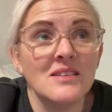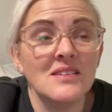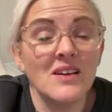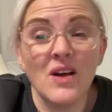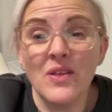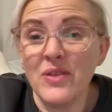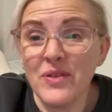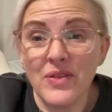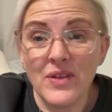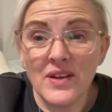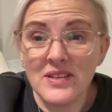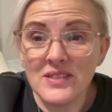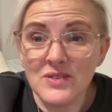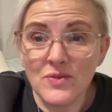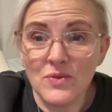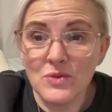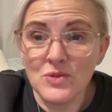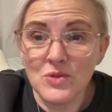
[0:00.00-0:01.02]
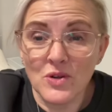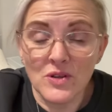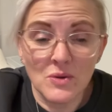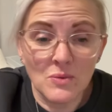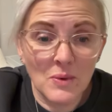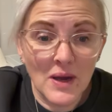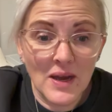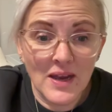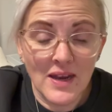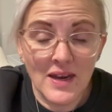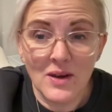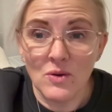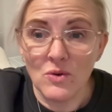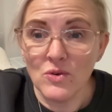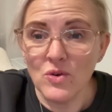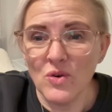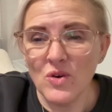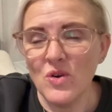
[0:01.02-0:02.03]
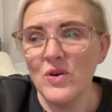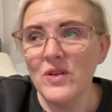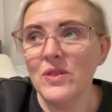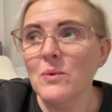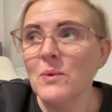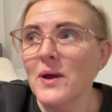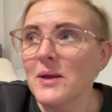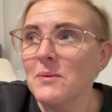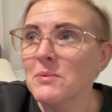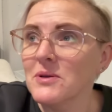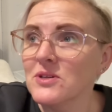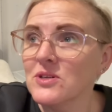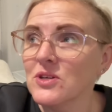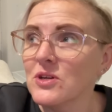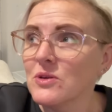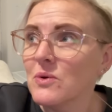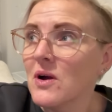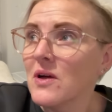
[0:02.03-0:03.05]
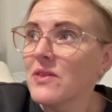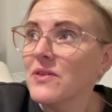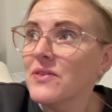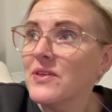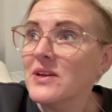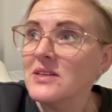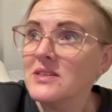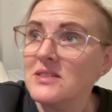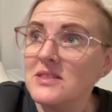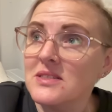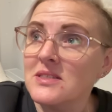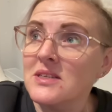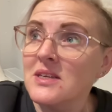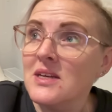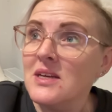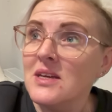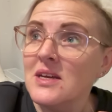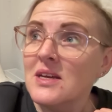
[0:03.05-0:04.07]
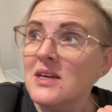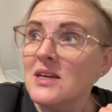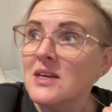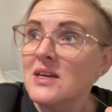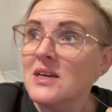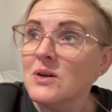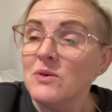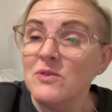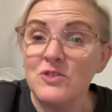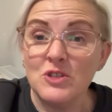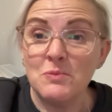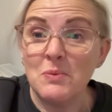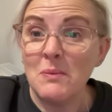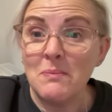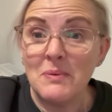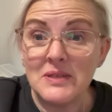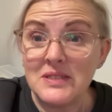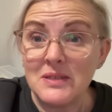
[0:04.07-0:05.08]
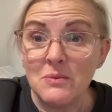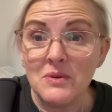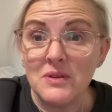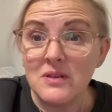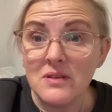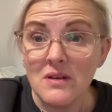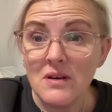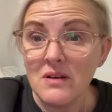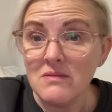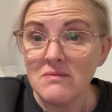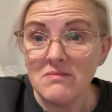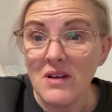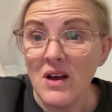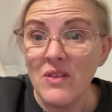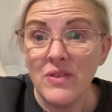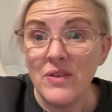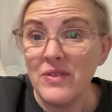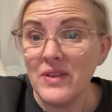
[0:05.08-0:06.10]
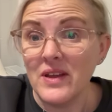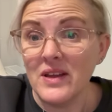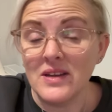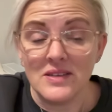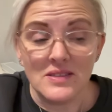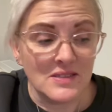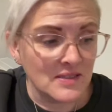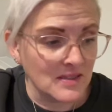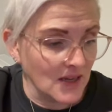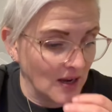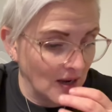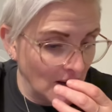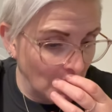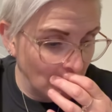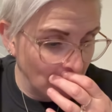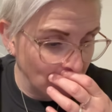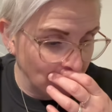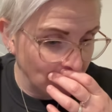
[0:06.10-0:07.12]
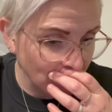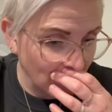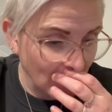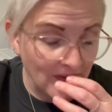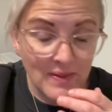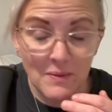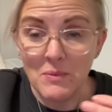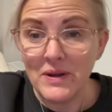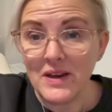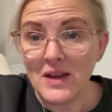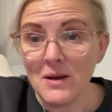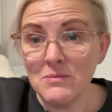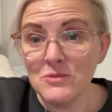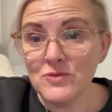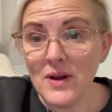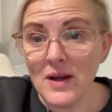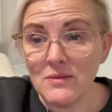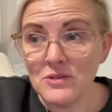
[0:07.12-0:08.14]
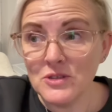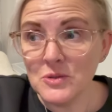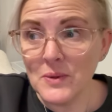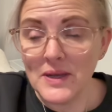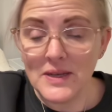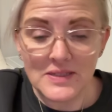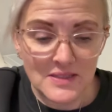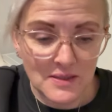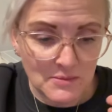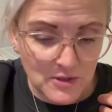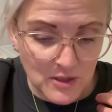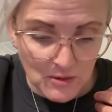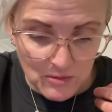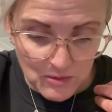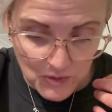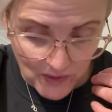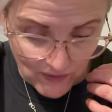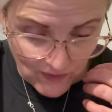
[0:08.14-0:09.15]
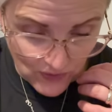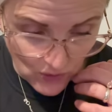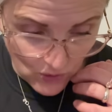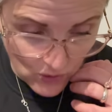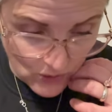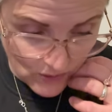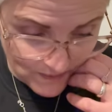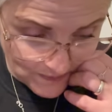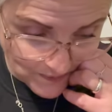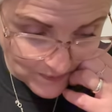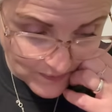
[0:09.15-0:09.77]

other things have always got in the way, or not got in the way, but, you know, other things, we've just been busy with other things. And then when it comes round to it, sometimes we've thought,